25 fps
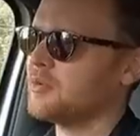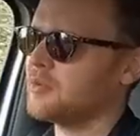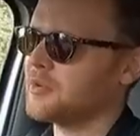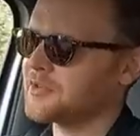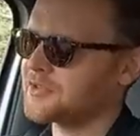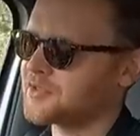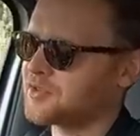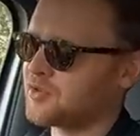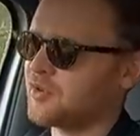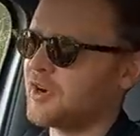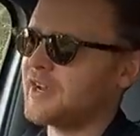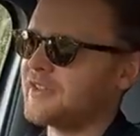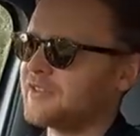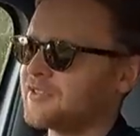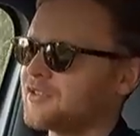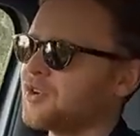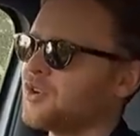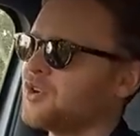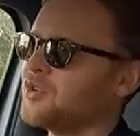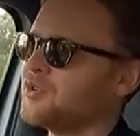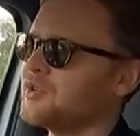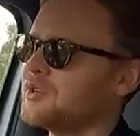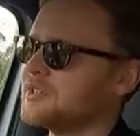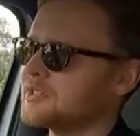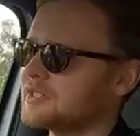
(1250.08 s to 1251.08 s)
What's great
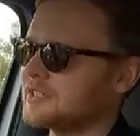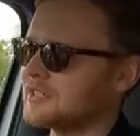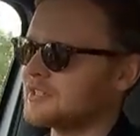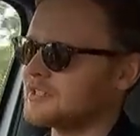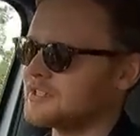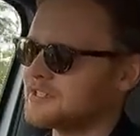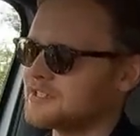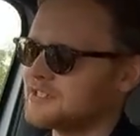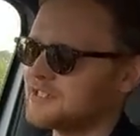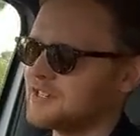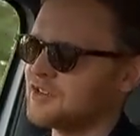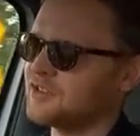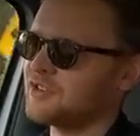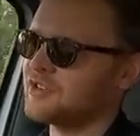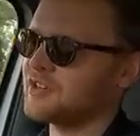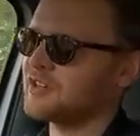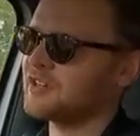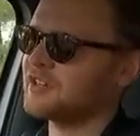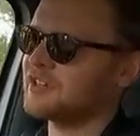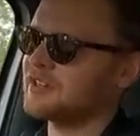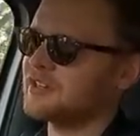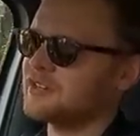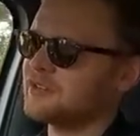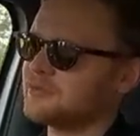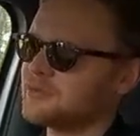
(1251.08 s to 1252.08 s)
though is that the
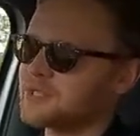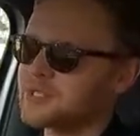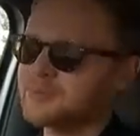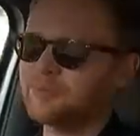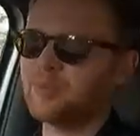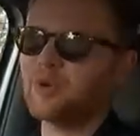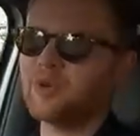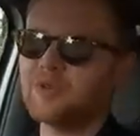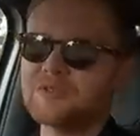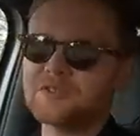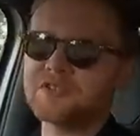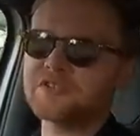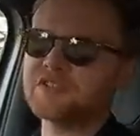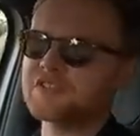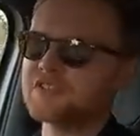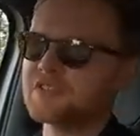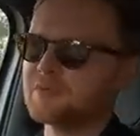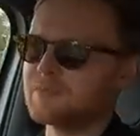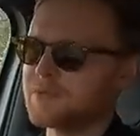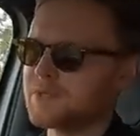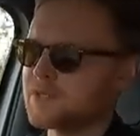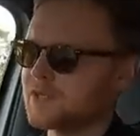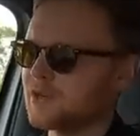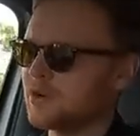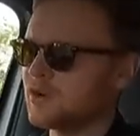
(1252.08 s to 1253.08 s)
steering responses
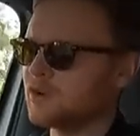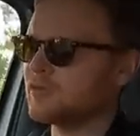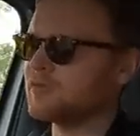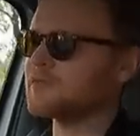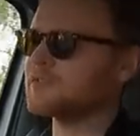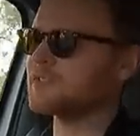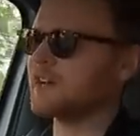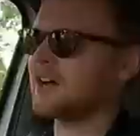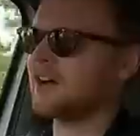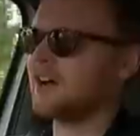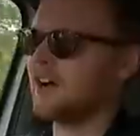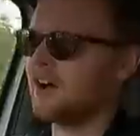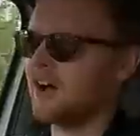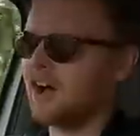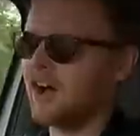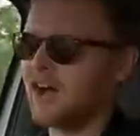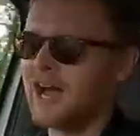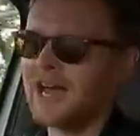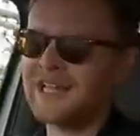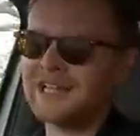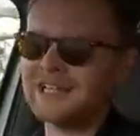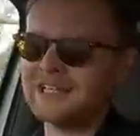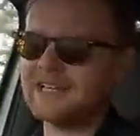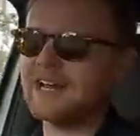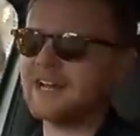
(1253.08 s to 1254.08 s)
themselves are
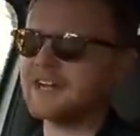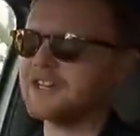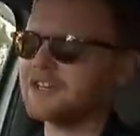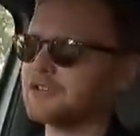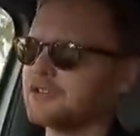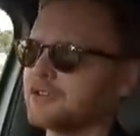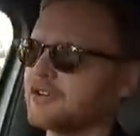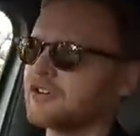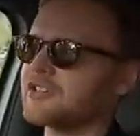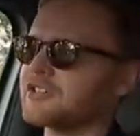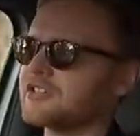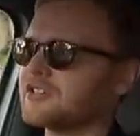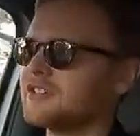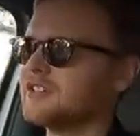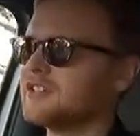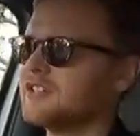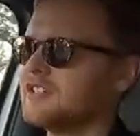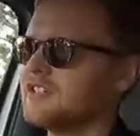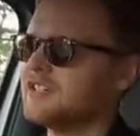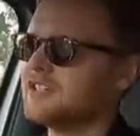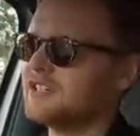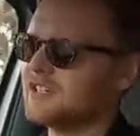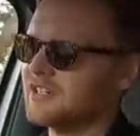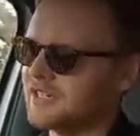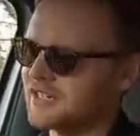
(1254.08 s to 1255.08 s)
highly accurate,
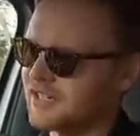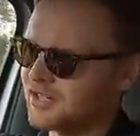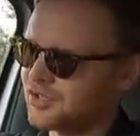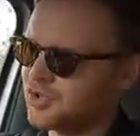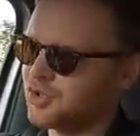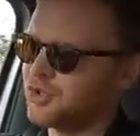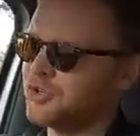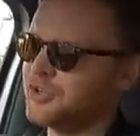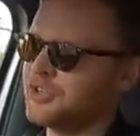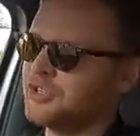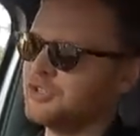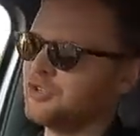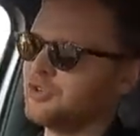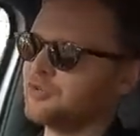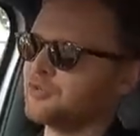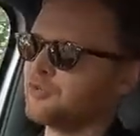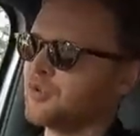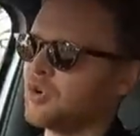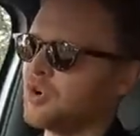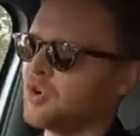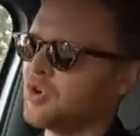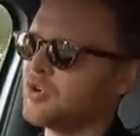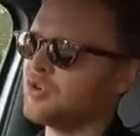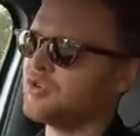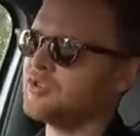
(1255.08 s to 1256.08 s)
including on
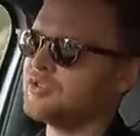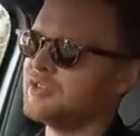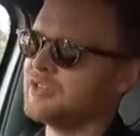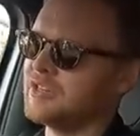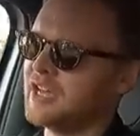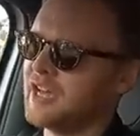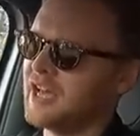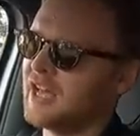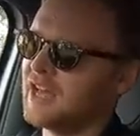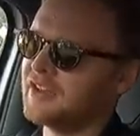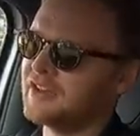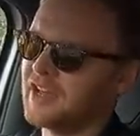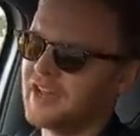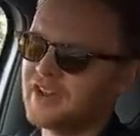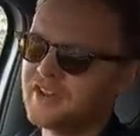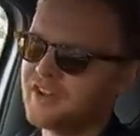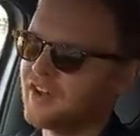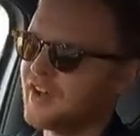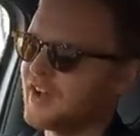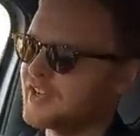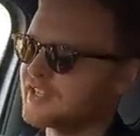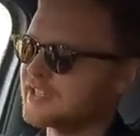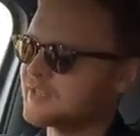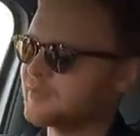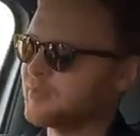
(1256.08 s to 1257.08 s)
road and at
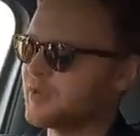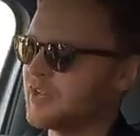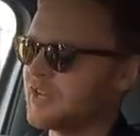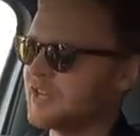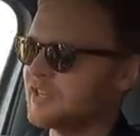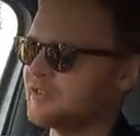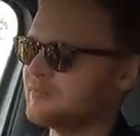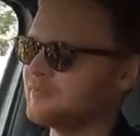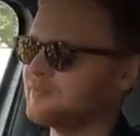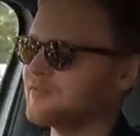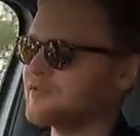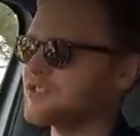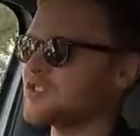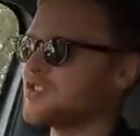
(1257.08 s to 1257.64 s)
high speed.